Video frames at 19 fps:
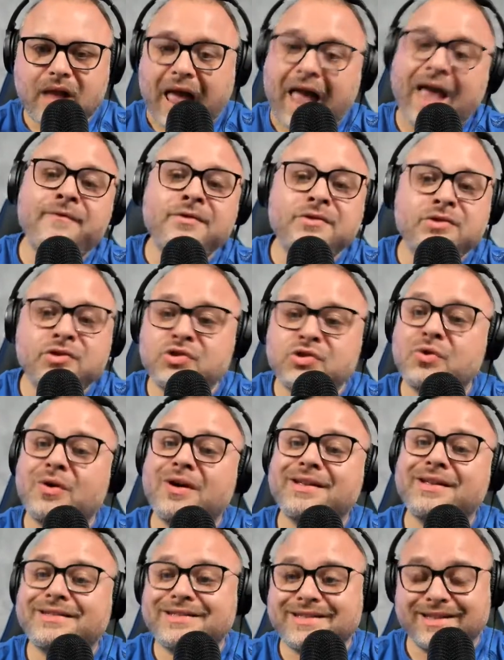I've
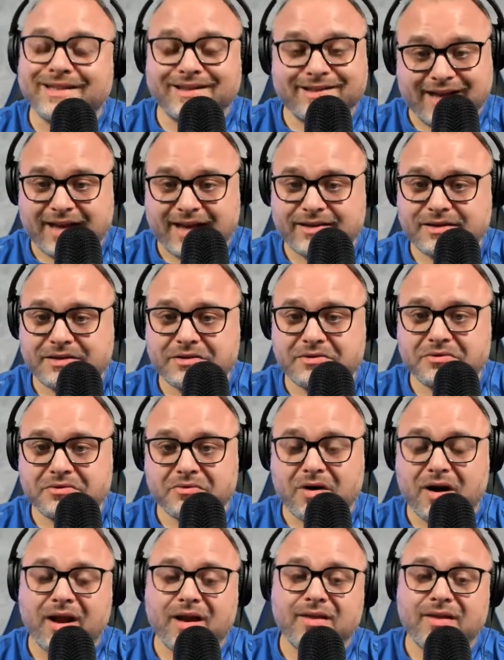enjoyed success,
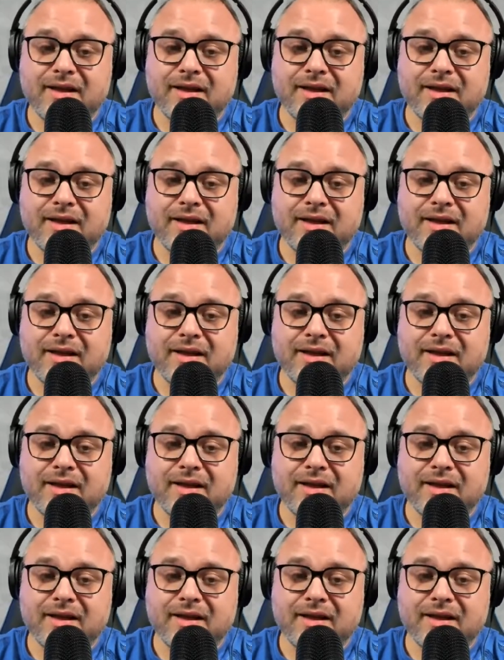right?